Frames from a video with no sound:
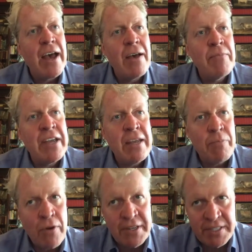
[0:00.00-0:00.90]
he
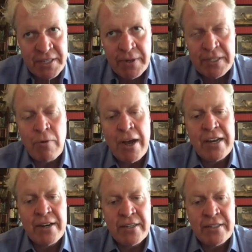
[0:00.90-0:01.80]
points to its
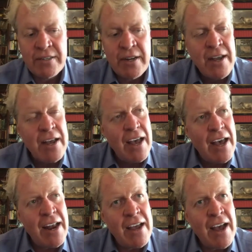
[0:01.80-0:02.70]
whiteness.
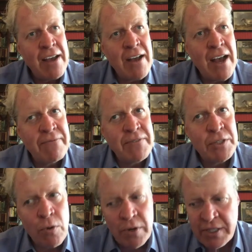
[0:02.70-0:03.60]
And I've
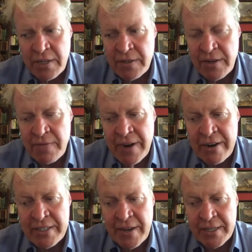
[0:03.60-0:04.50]
talked to the
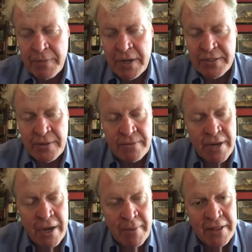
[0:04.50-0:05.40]
various experts who
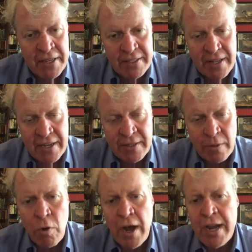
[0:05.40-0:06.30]
know about these things, and
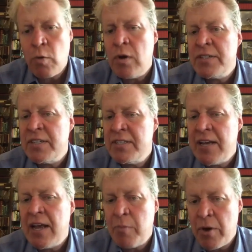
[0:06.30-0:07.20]
white was a
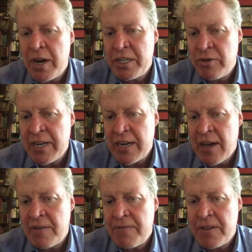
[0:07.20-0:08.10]
celebratory
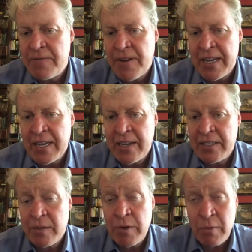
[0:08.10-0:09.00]
color for the
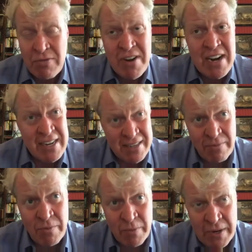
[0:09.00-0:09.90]
Vikings. And
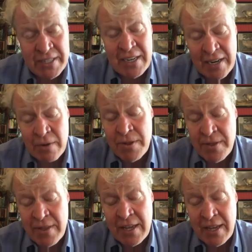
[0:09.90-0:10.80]
we're dealing with
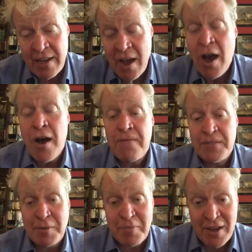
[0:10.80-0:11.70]
the
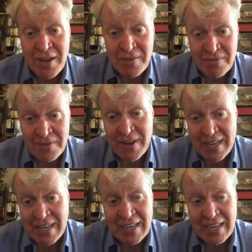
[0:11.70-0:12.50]
afterburn of Viking